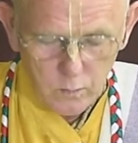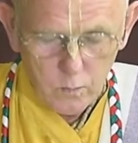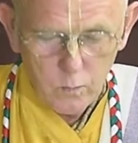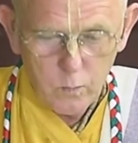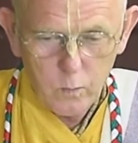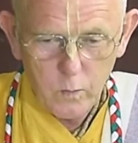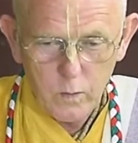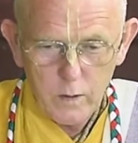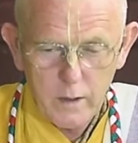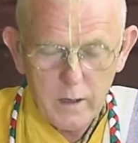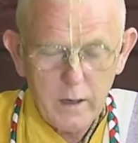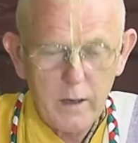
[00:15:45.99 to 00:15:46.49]

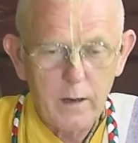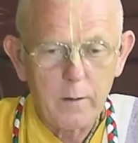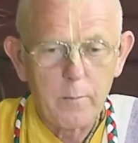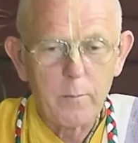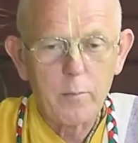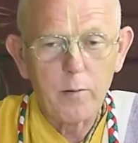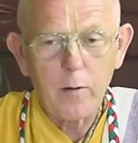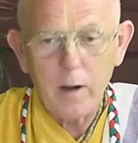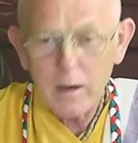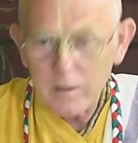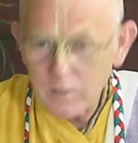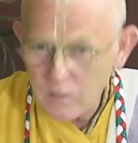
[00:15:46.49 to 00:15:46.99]
we're
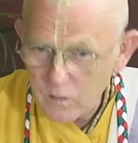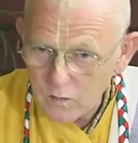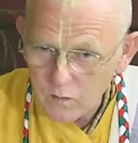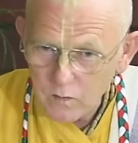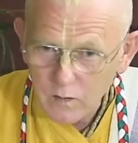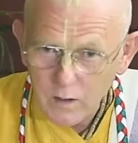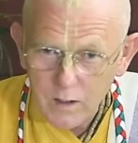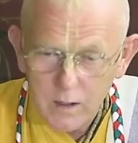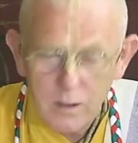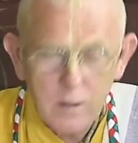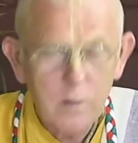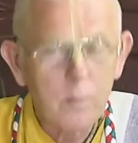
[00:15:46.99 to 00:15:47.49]

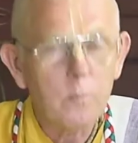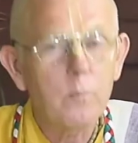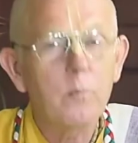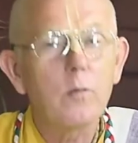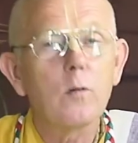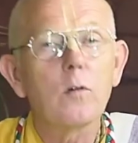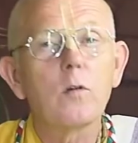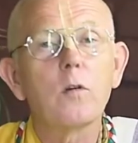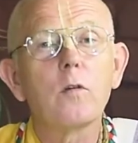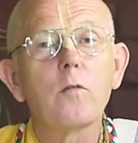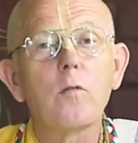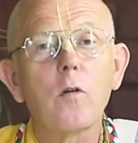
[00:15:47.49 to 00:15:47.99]
practicing
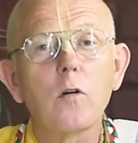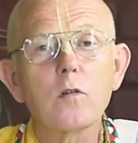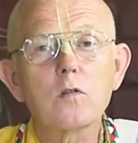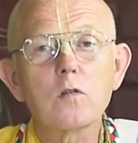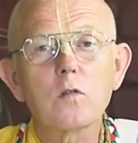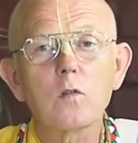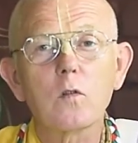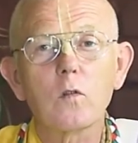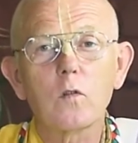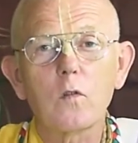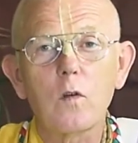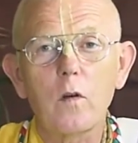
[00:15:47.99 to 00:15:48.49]
pure
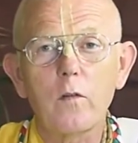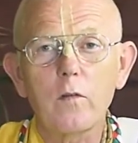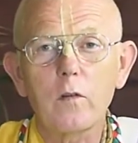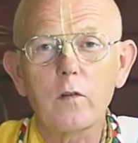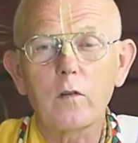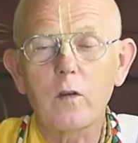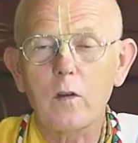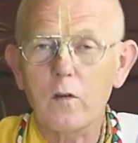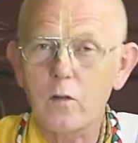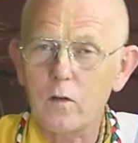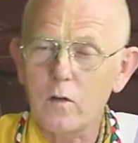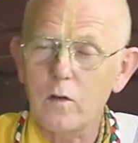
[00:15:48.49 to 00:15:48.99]
devotional
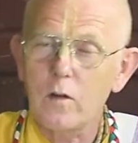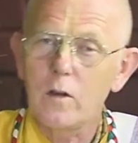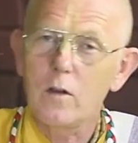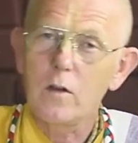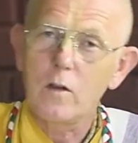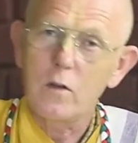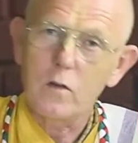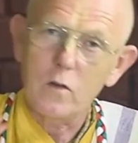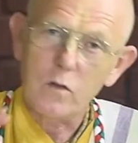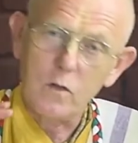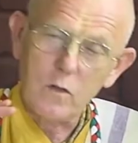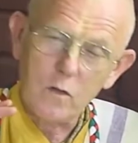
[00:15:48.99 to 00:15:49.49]
service as
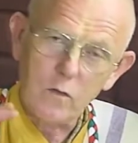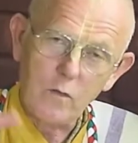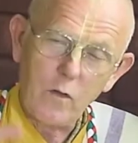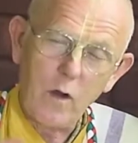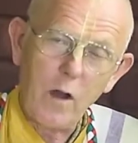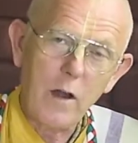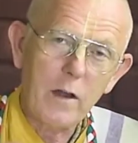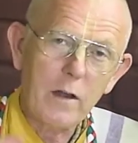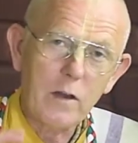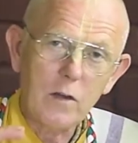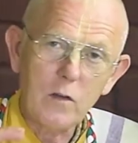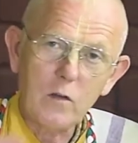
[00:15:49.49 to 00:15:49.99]

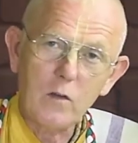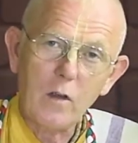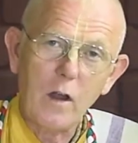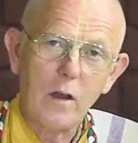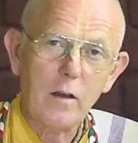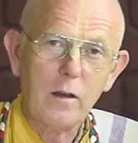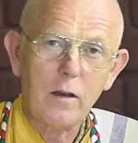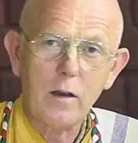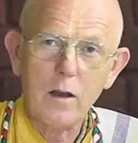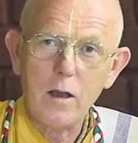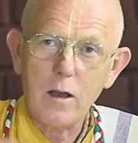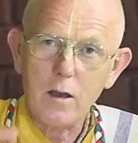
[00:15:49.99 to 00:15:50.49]
Vaidhi
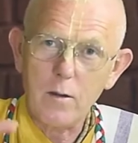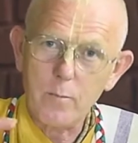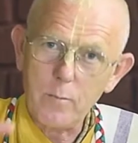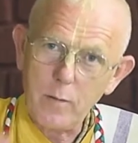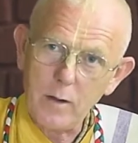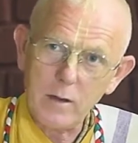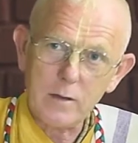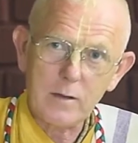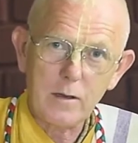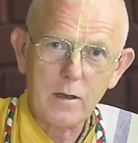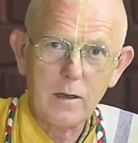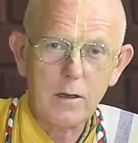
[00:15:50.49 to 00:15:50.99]
sadhana
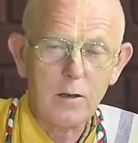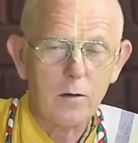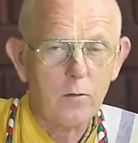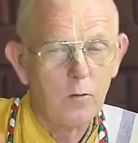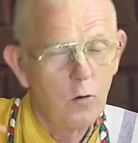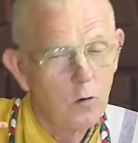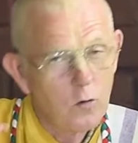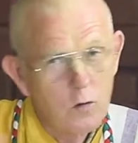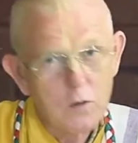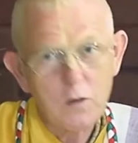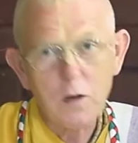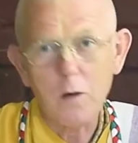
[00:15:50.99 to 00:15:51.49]
bhakti, or
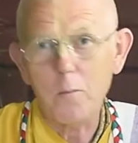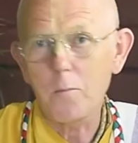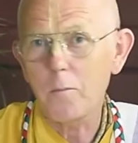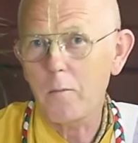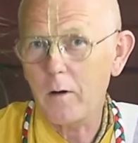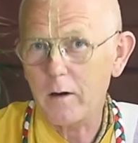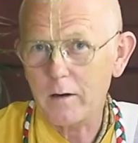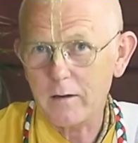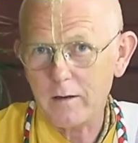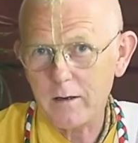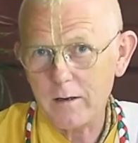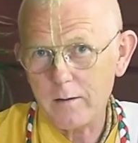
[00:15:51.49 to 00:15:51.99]
uttam
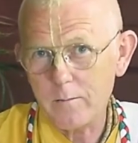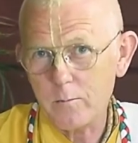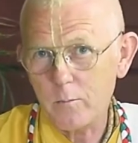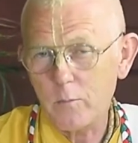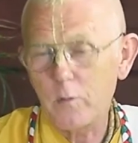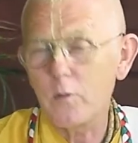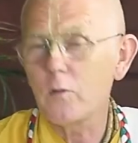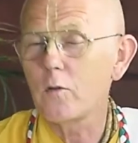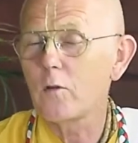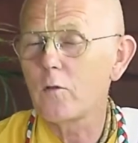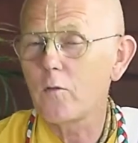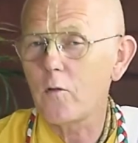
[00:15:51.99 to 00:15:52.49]
bhakti,
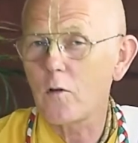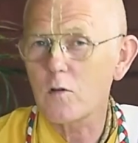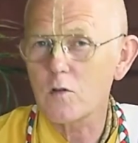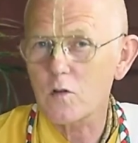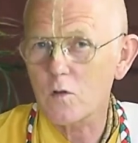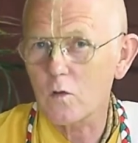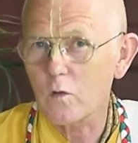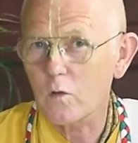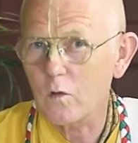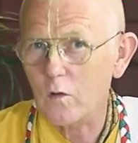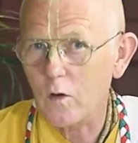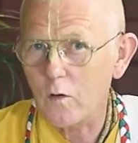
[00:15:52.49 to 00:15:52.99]
pure
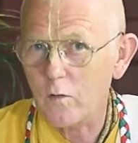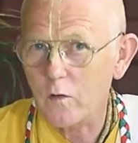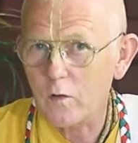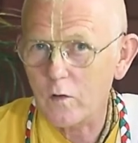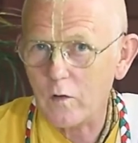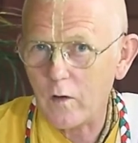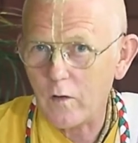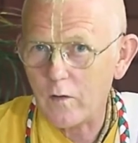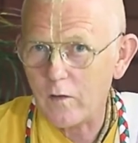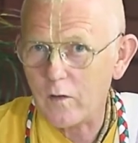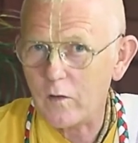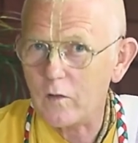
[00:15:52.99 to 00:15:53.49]
devotional
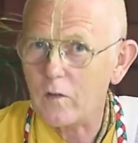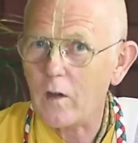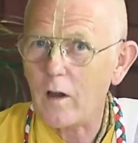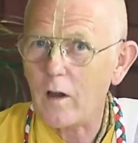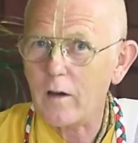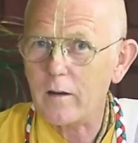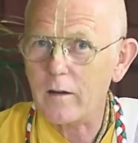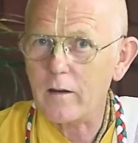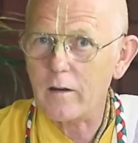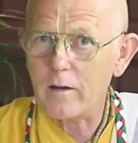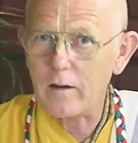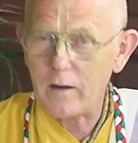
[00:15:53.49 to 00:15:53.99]
service at the
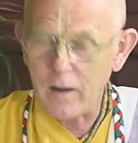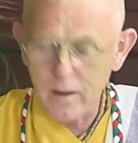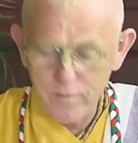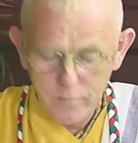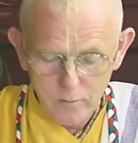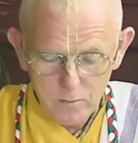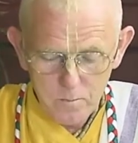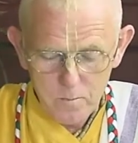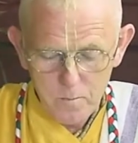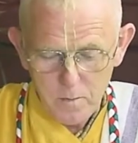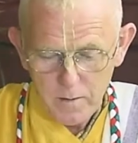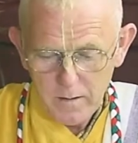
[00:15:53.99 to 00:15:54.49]
sadhana
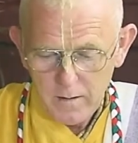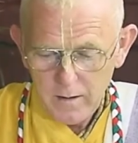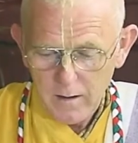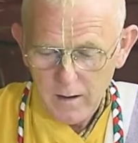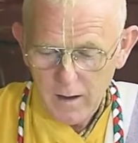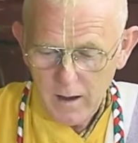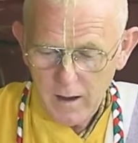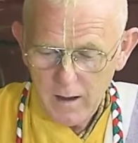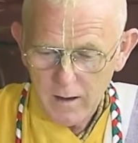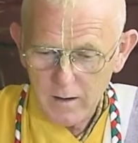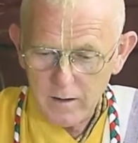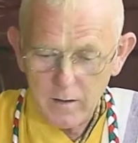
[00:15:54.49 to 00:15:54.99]
level.
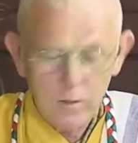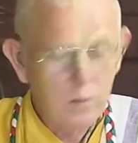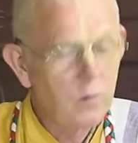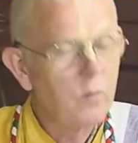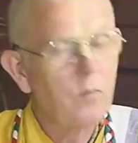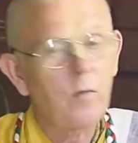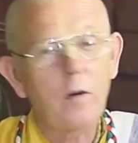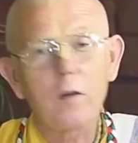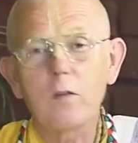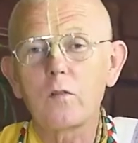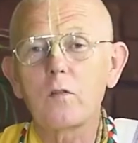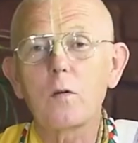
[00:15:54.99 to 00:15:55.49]
And it's a
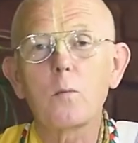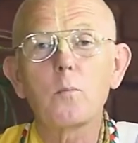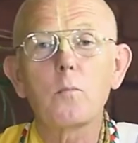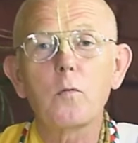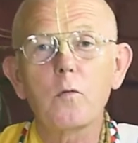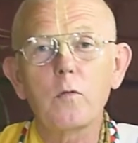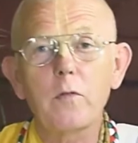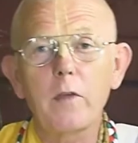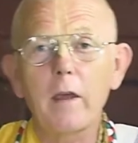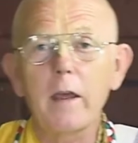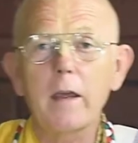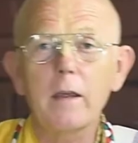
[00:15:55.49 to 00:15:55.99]
very simple
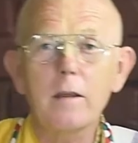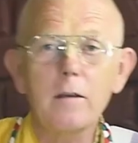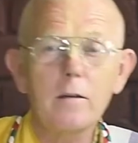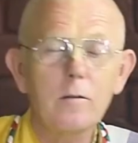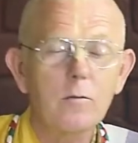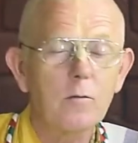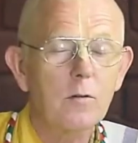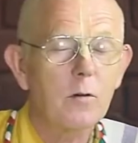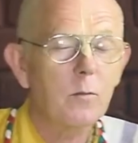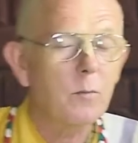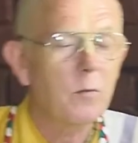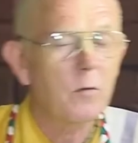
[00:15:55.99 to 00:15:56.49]
thing.
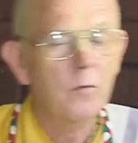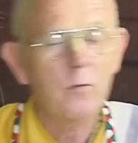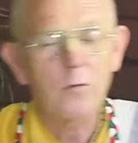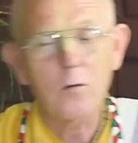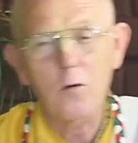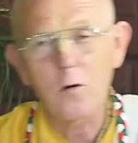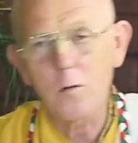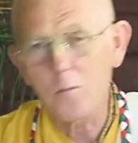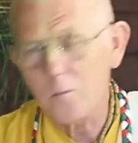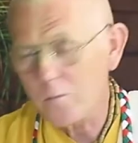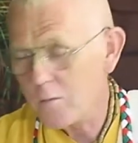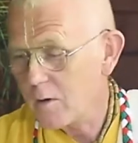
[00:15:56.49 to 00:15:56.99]
We
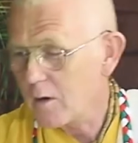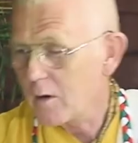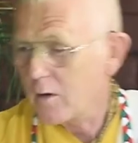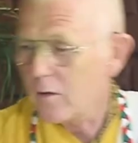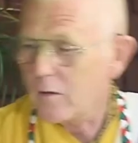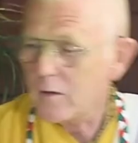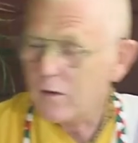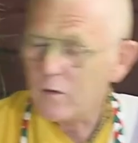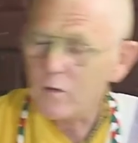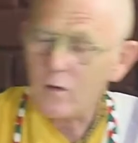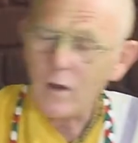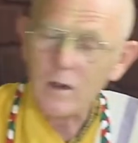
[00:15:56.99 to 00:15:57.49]
perform
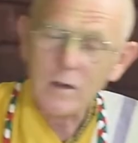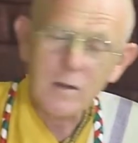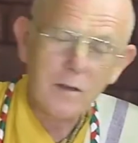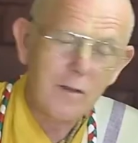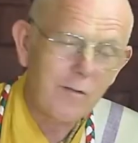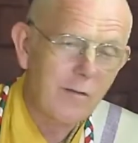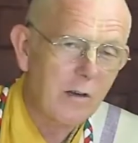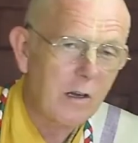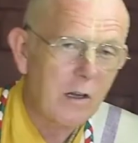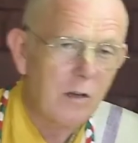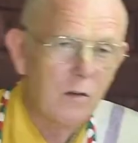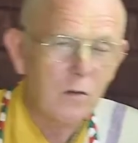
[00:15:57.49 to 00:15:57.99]
these
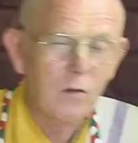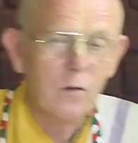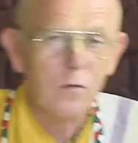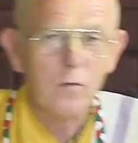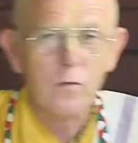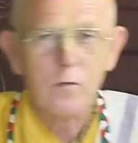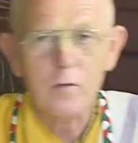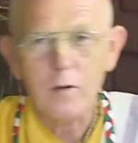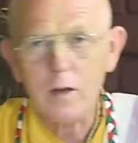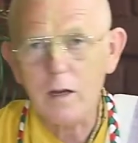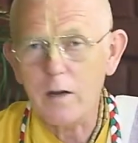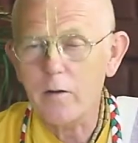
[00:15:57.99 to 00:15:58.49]
activities
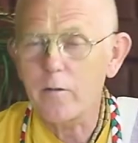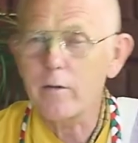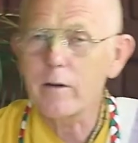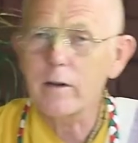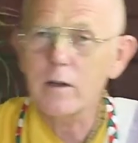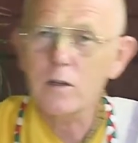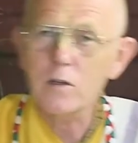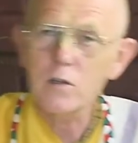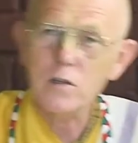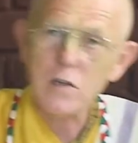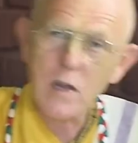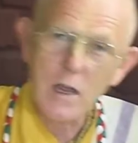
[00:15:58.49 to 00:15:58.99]
of hearing
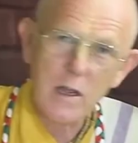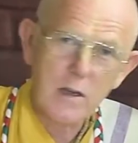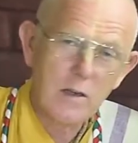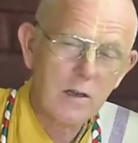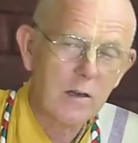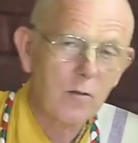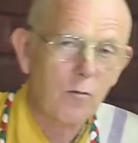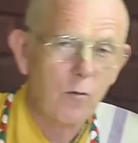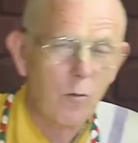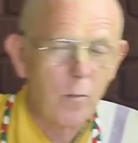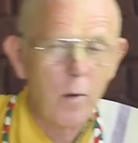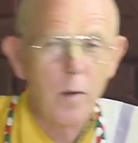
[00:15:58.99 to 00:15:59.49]
and
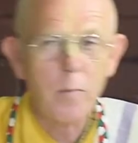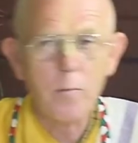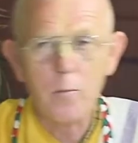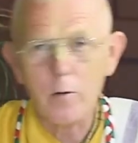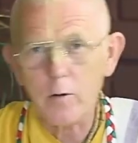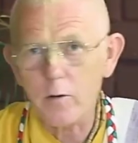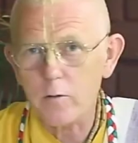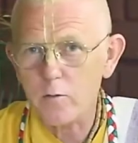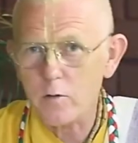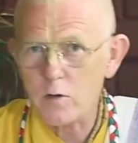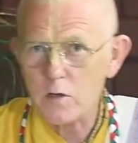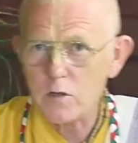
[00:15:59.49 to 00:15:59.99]
chanting,
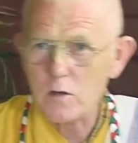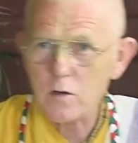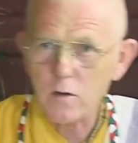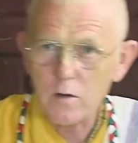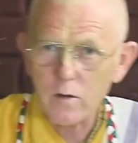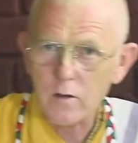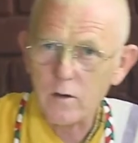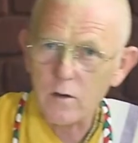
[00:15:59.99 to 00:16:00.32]
remembering Krishna, the